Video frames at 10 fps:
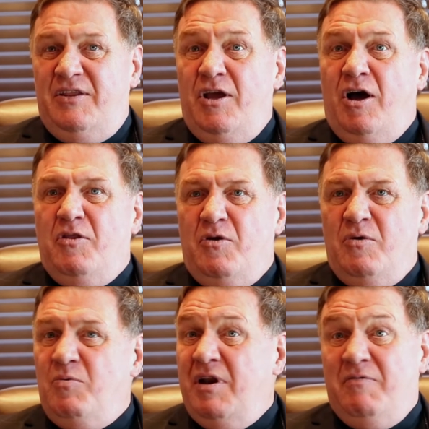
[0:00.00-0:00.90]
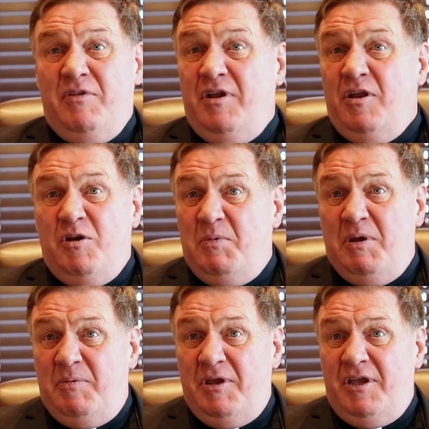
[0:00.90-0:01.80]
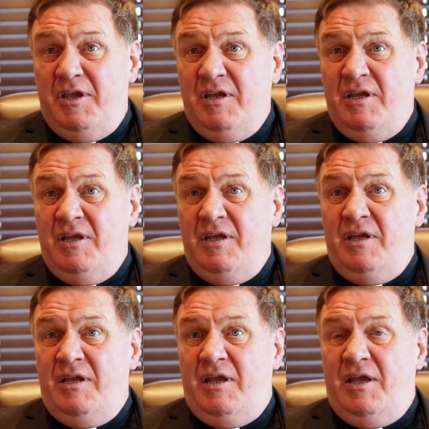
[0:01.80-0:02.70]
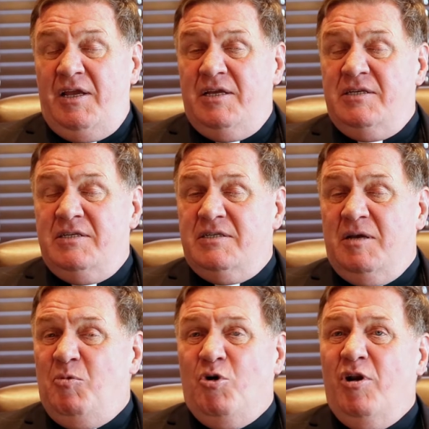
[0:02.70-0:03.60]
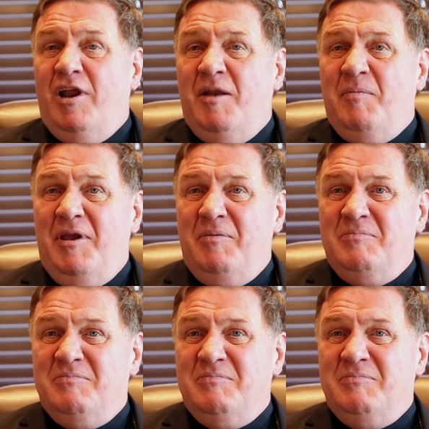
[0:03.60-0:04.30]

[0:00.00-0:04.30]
the other, whatever the other may be, is a mortal enemy.